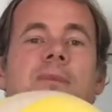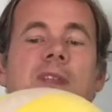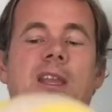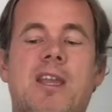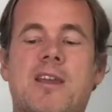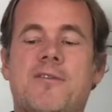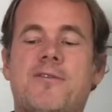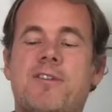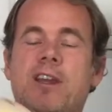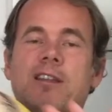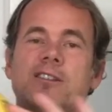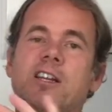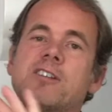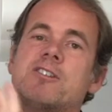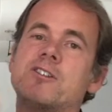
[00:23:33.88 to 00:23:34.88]
if
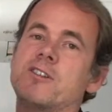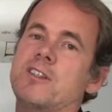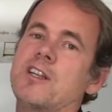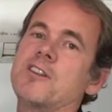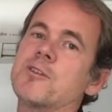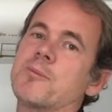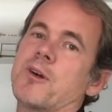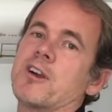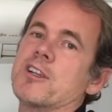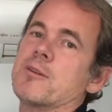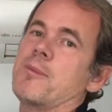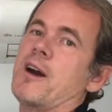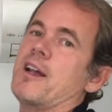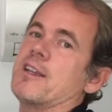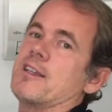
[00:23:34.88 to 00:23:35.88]
it touches another part of your
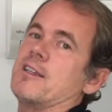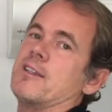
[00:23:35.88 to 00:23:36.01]
body.